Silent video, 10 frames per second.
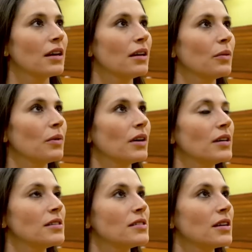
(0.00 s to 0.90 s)
It
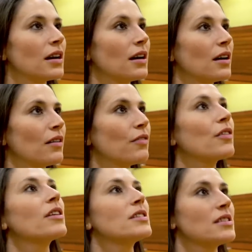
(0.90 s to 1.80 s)
was
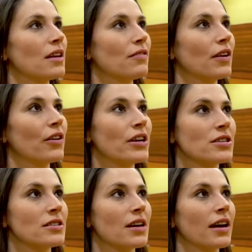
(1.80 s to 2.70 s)
for the state
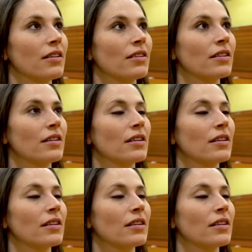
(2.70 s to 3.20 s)
federation title,